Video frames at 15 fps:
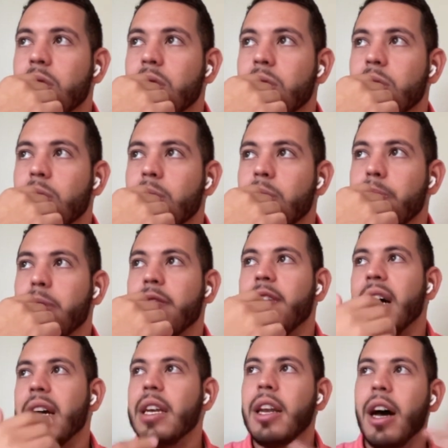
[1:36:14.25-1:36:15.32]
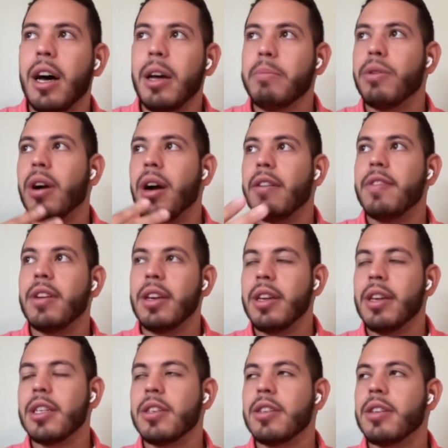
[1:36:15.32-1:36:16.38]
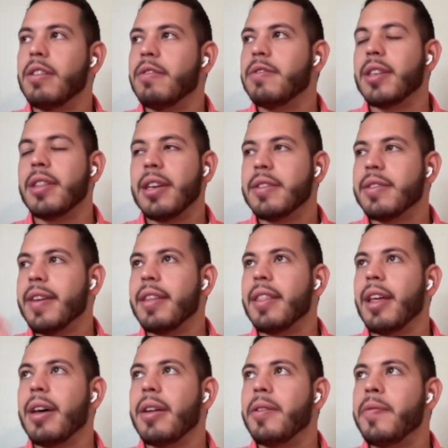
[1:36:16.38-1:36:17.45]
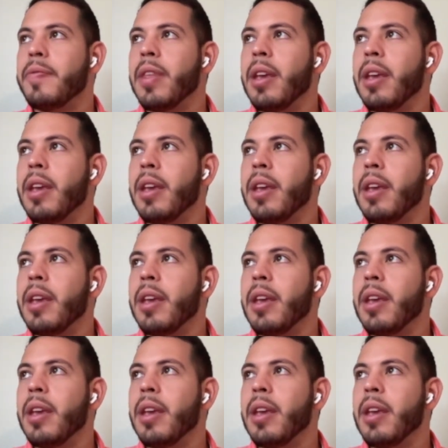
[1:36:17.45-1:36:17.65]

to provide nonprofit initiatives and things like that.